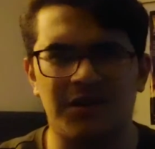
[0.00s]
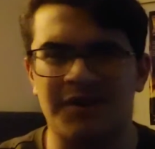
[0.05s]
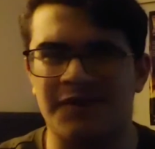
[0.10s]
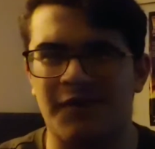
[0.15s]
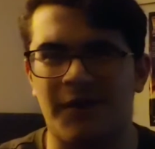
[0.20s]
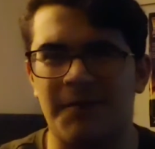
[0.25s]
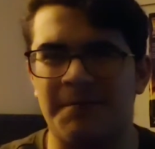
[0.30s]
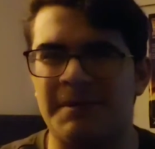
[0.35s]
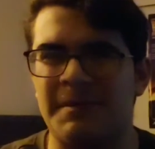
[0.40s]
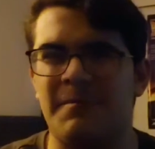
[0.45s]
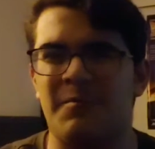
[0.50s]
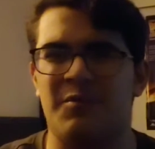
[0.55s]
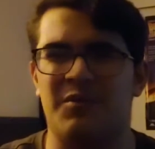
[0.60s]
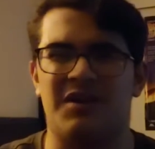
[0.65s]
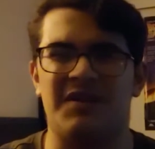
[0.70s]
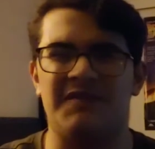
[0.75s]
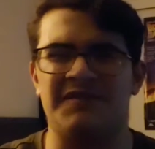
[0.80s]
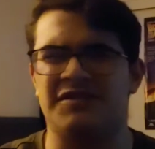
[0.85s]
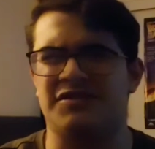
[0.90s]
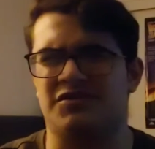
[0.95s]
out of all people, would
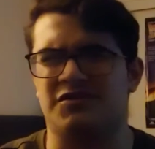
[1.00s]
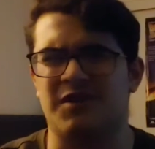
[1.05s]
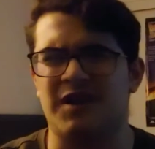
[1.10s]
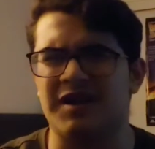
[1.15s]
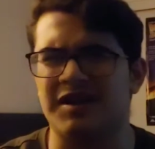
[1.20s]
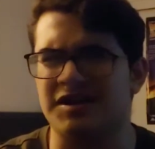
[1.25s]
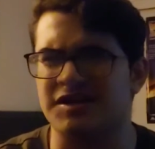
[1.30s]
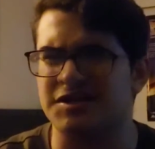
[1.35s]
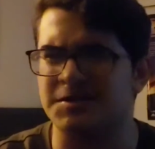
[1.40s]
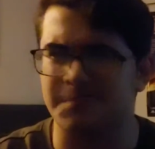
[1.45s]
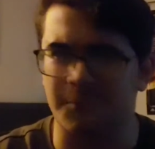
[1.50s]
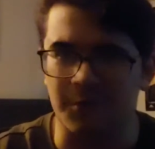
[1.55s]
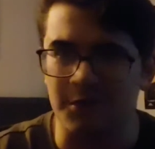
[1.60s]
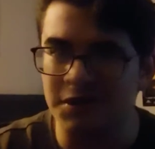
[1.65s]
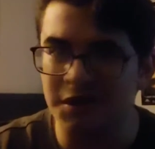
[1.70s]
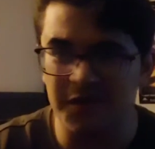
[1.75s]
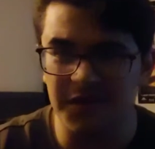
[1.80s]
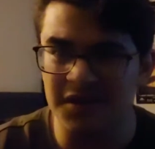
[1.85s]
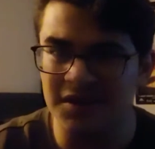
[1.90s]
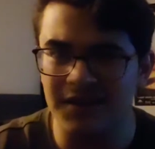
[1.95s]
even try to explore
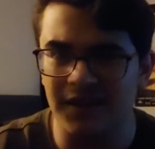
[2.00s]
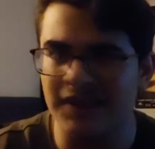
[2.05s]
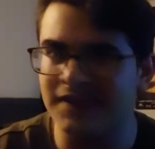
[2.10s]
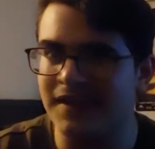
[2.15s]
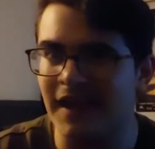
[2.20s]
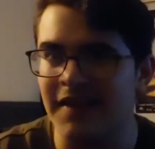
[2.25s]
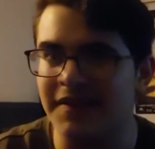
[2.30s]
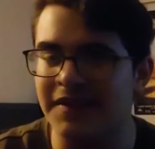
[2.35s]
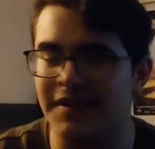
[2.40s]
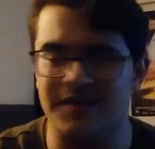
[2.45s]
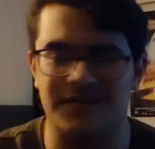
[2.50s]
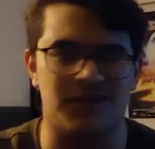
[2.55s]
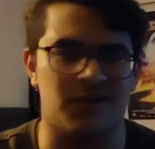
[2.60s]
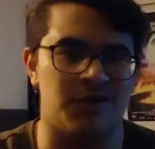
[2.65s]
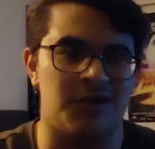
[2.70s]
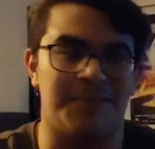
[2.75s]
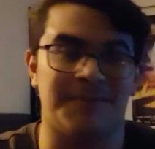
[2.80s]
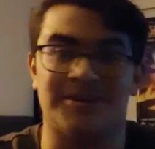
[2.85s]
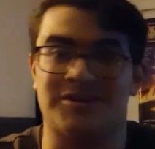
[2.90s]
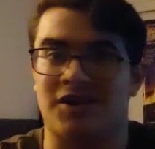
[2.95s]
anything like that has
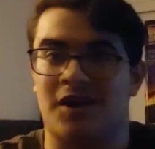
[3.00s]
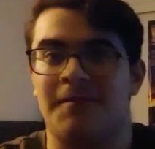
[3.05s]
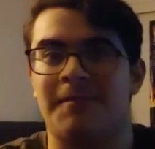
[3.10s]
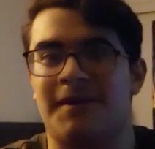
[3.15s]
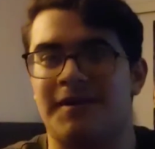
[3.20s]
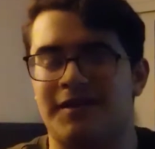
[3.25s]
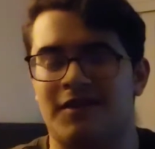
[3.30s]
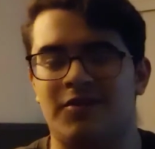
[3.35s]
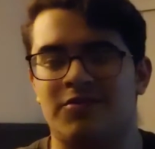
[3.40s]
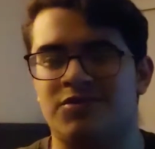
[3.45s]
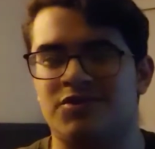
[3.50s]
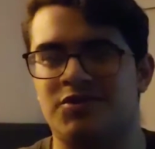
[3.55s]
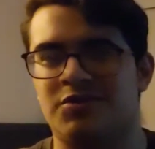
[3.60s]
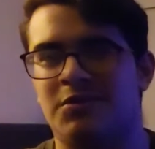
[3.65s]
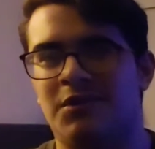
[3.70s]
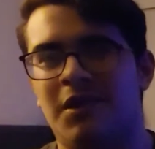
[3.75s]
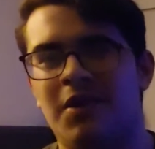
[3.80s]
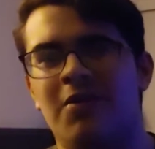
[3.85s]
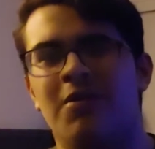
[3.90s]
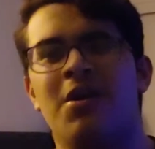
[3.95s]
already been done by the own
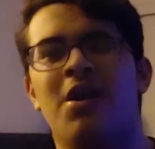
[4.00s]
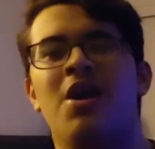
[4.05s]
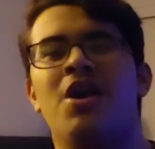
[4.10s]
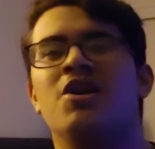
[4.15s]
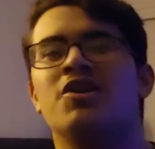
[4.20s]
studio.